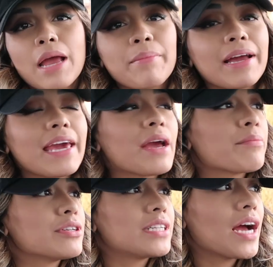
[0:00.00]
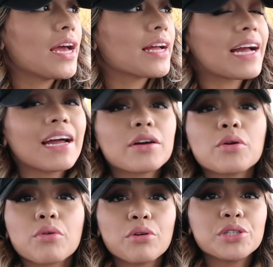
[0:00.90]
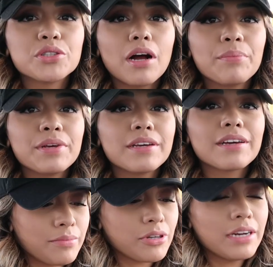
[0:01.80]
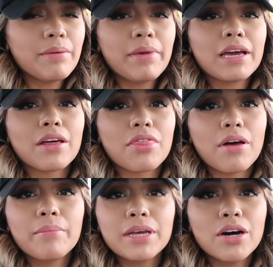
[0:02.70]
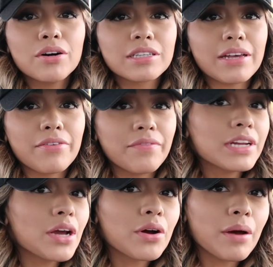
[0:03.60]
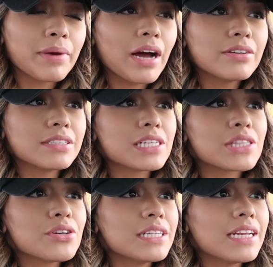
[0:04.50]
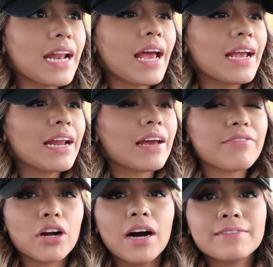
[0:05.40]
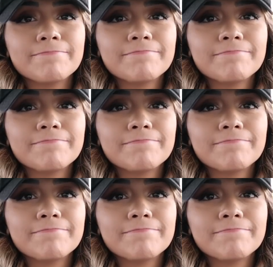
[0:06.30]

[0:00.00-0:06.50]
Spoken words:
and my camera's dying. I gotta go to grocery shopping. I'm trying to make a thumbnail because I have a video coming out 6:30 today and I forgot.